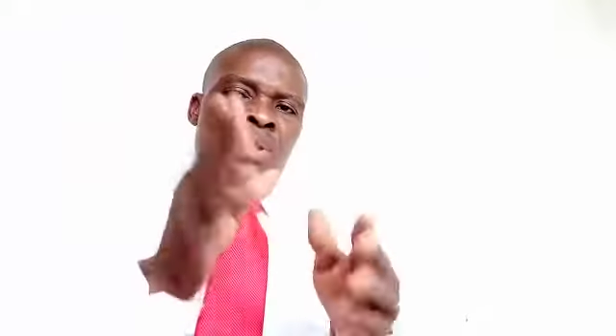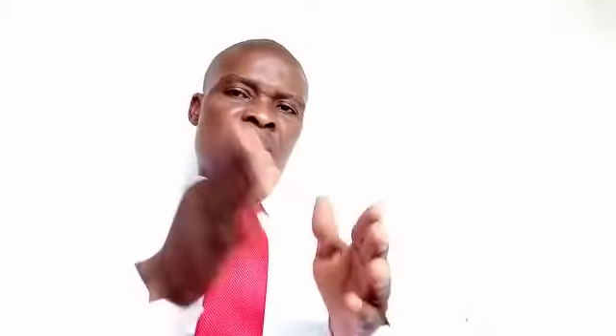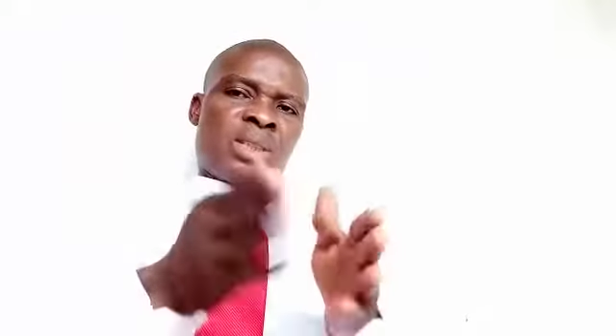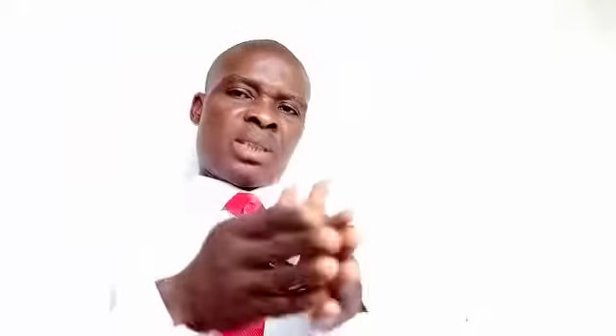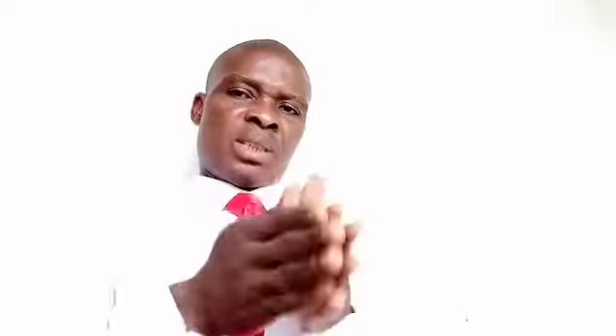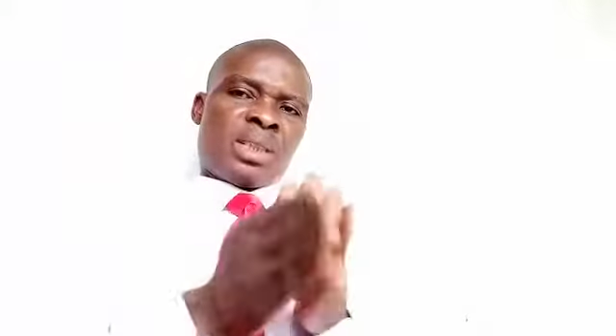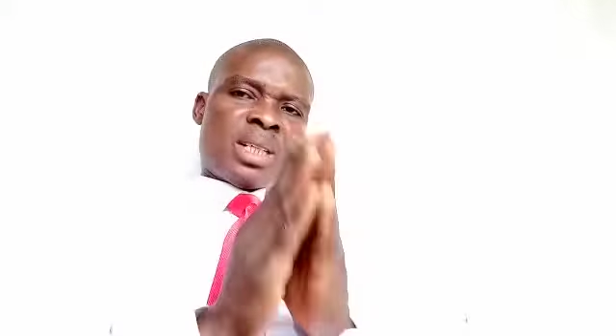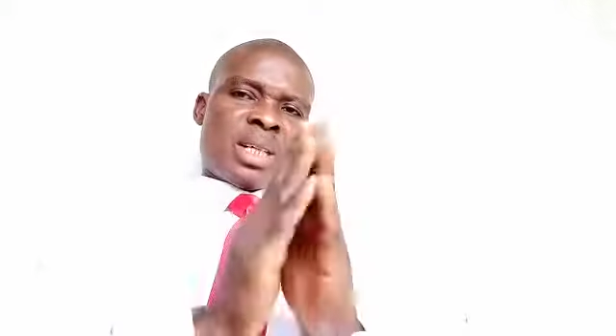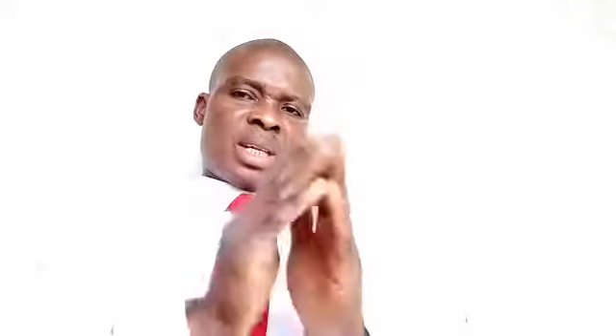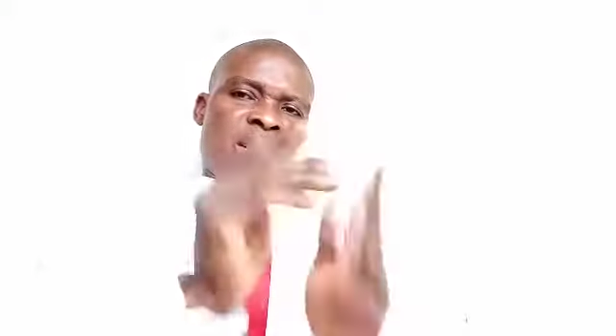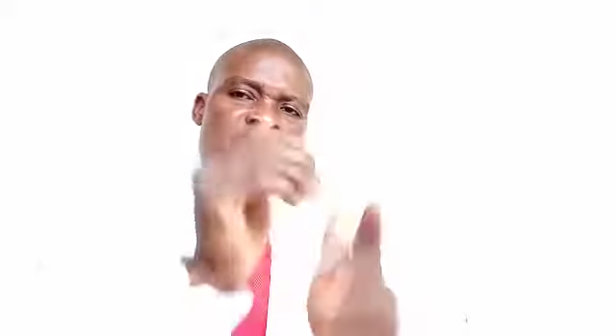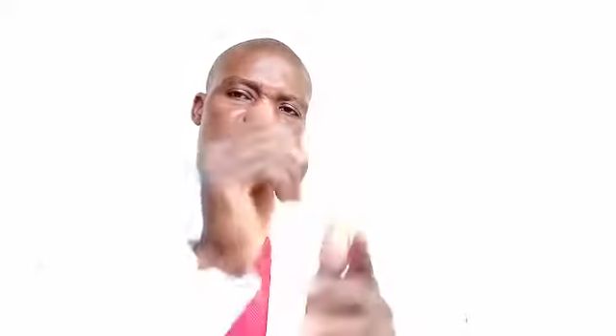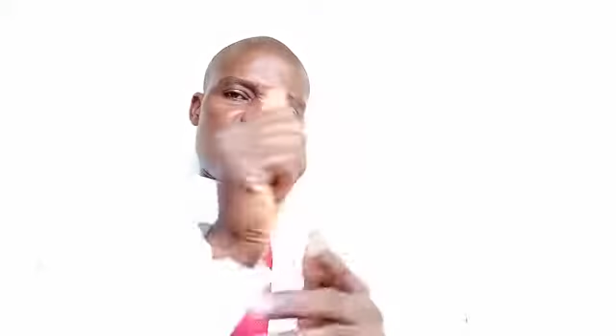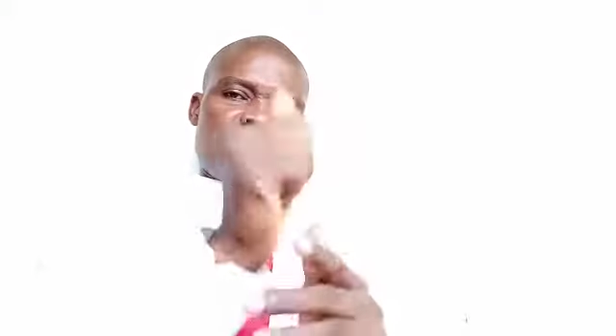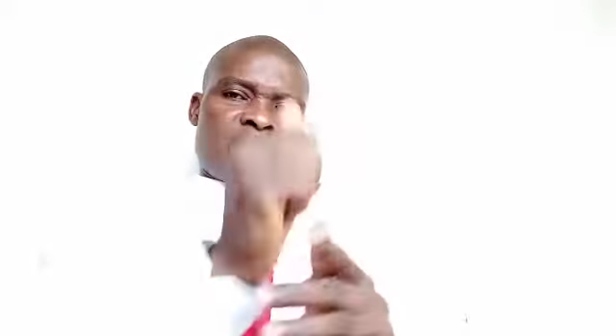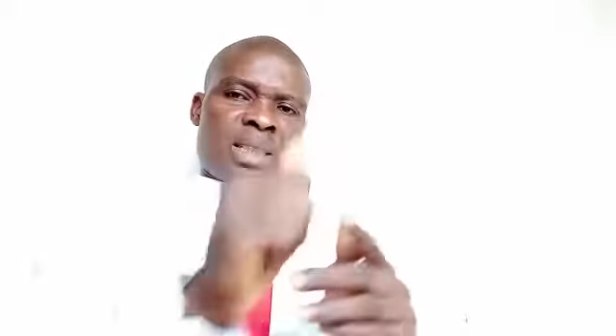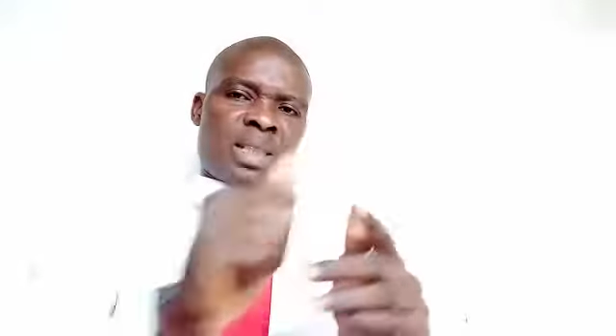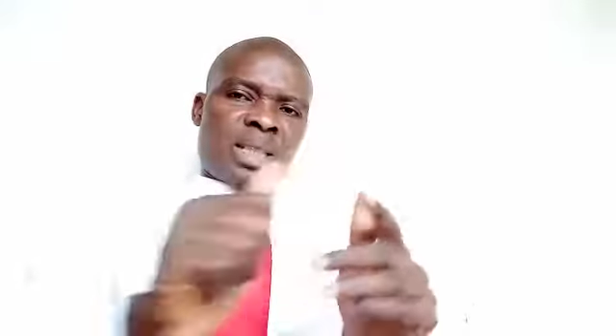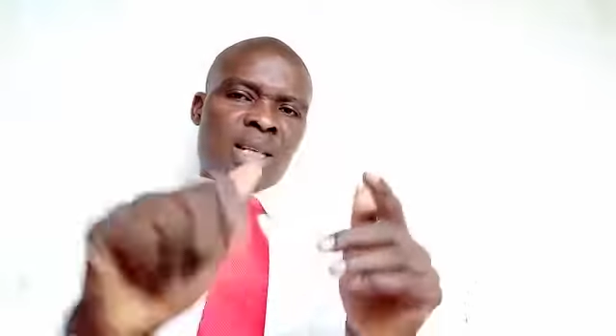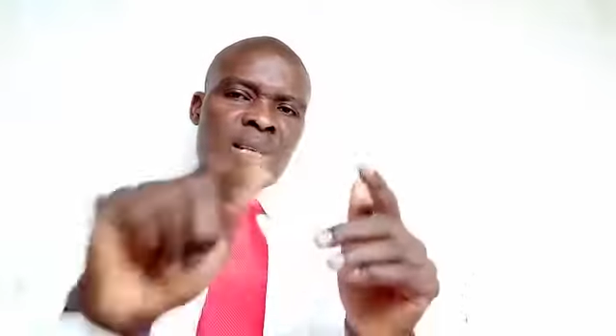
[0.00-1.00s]
A
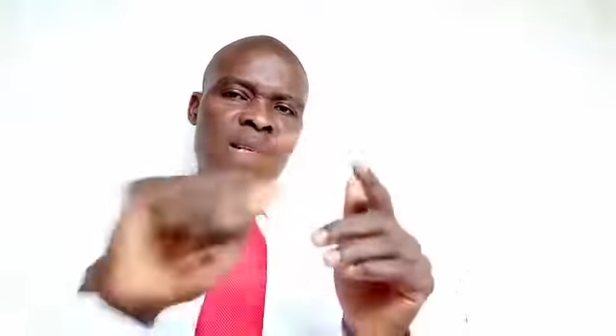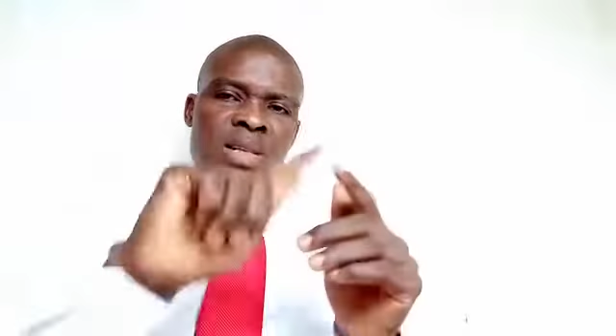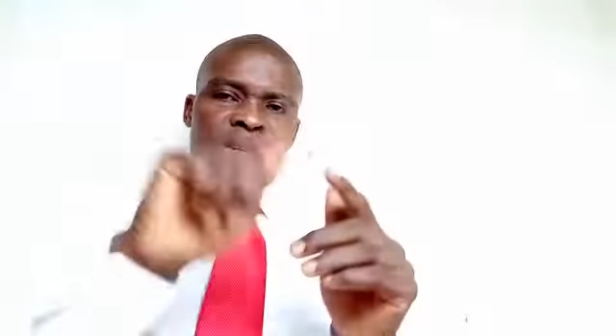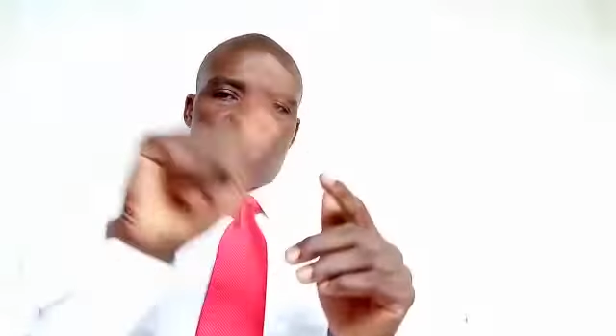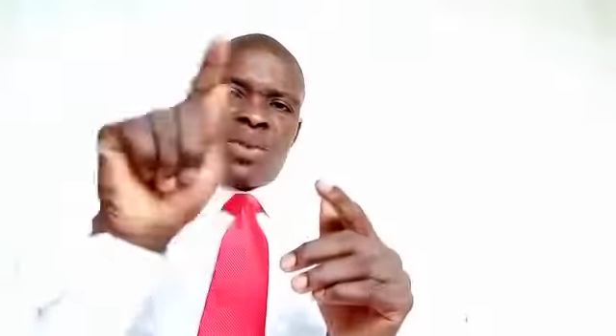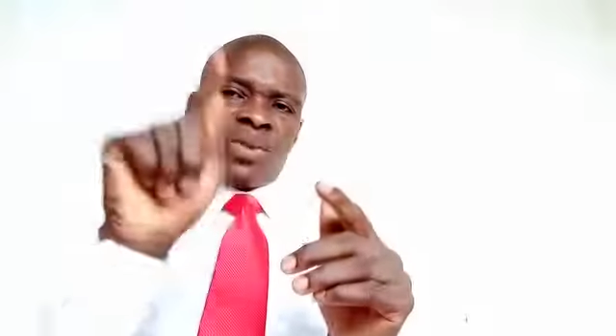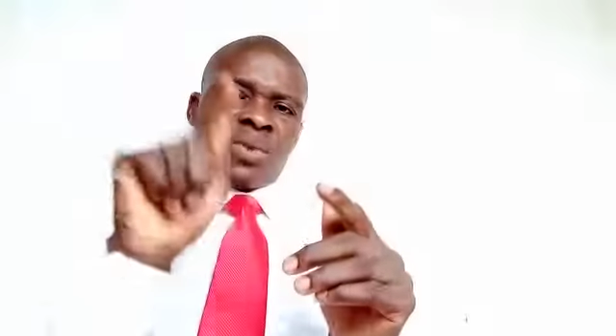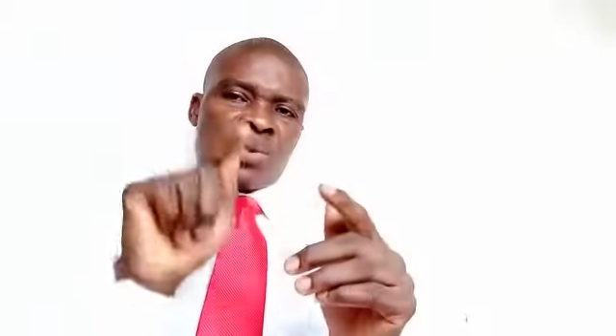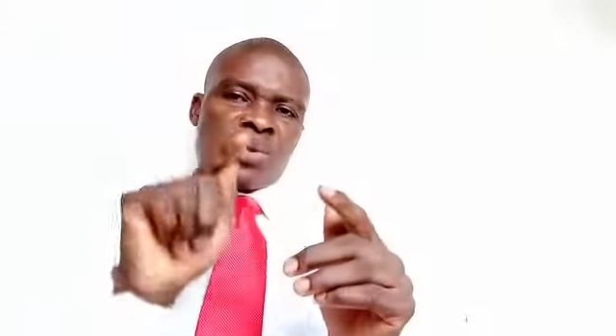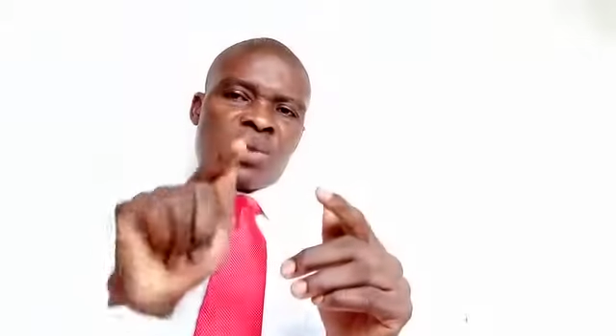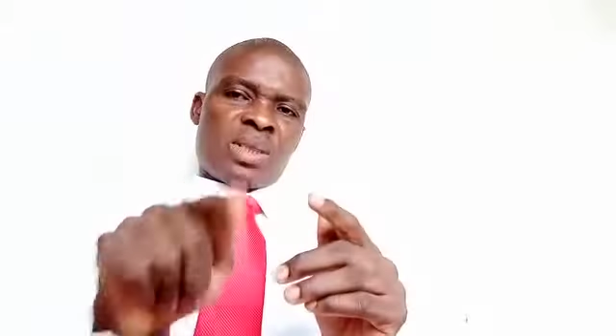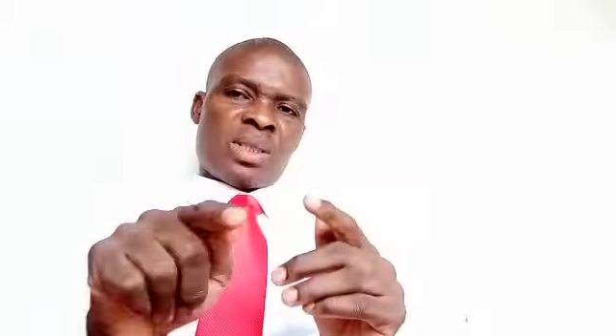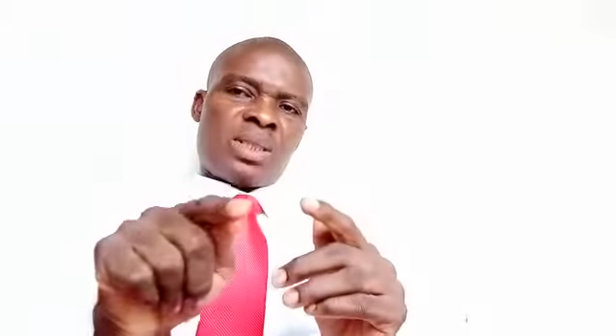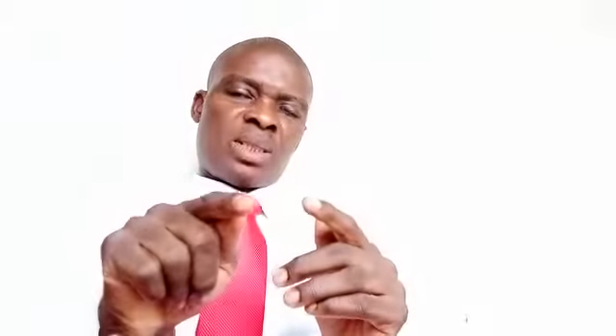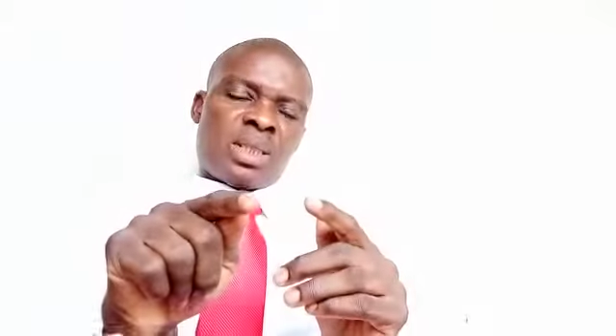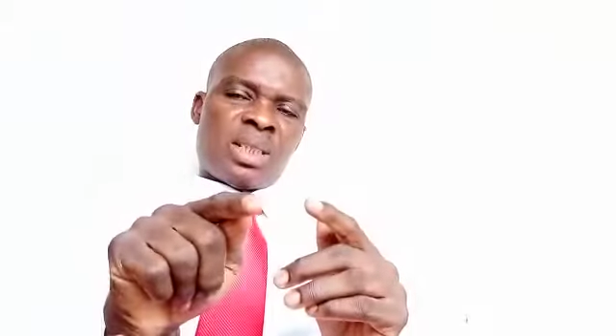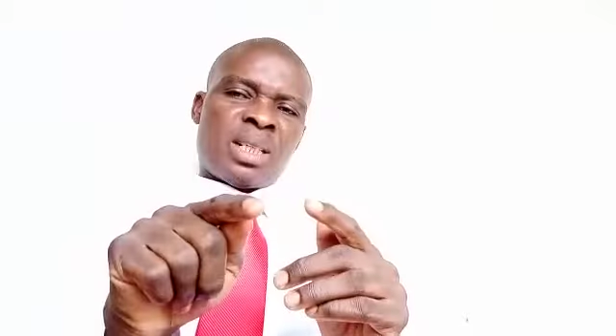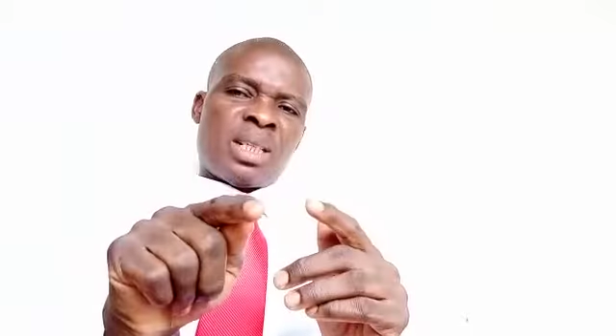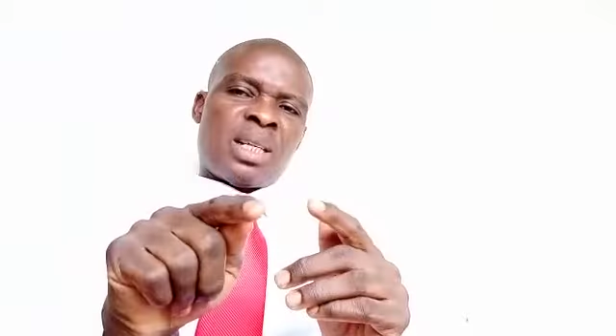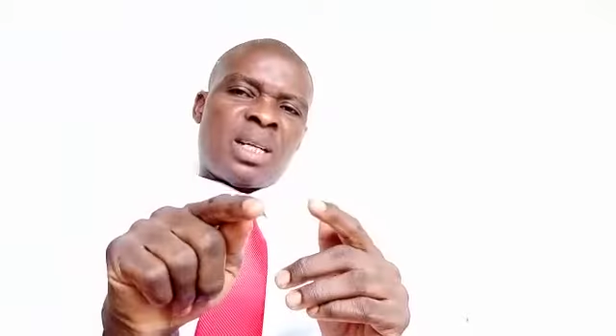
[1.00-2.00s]
question was asked
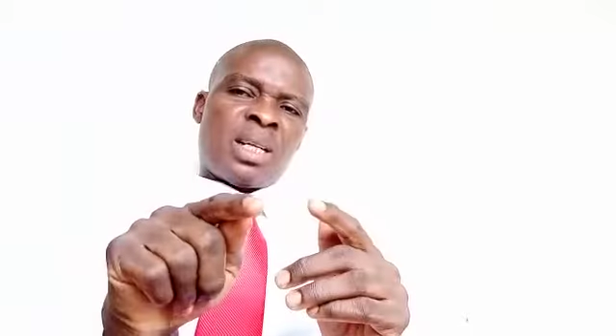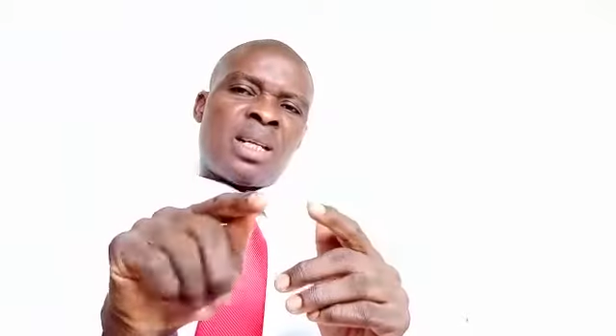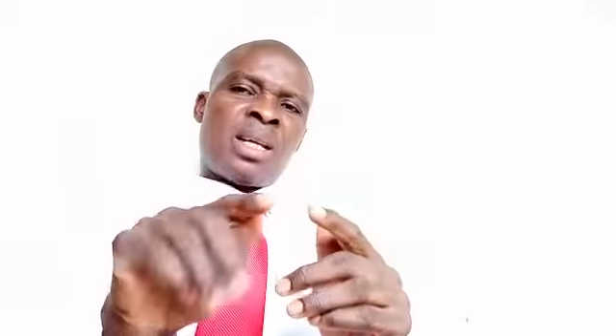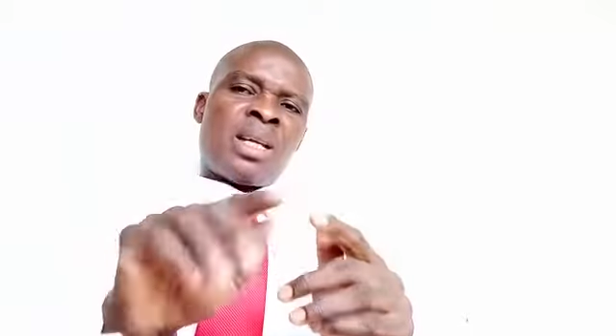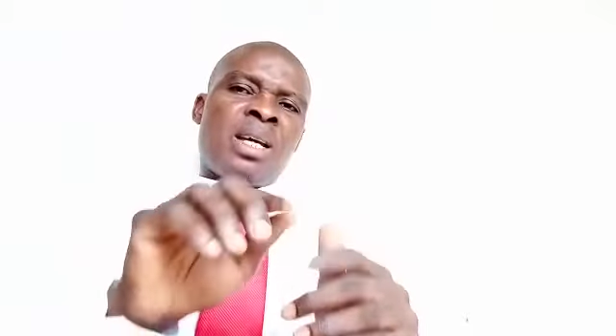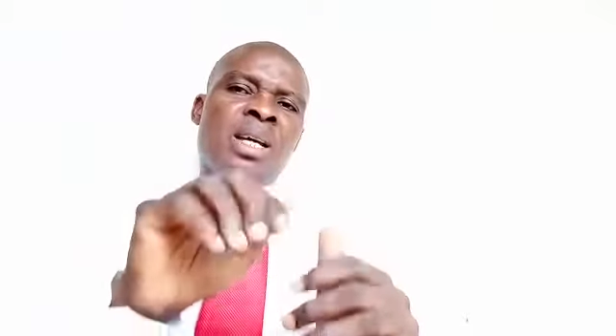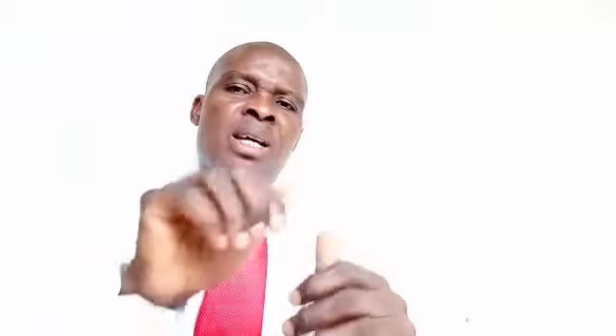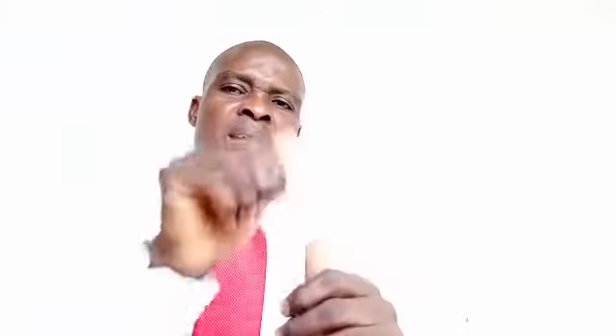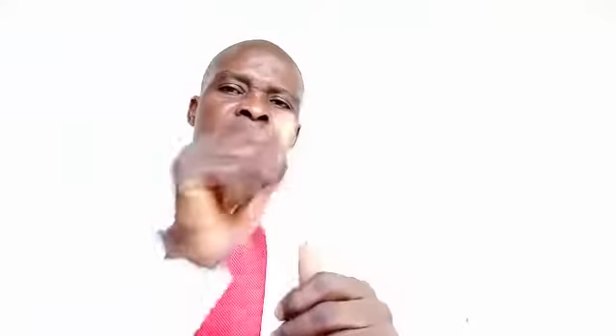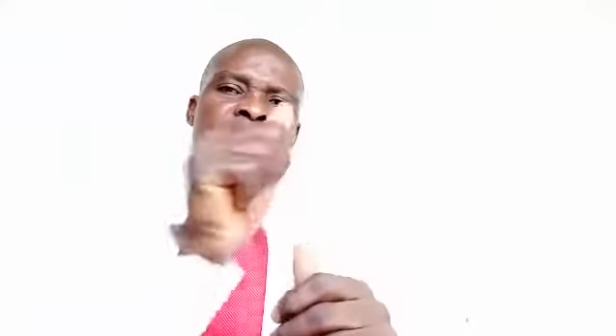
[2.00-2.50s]
to Ali.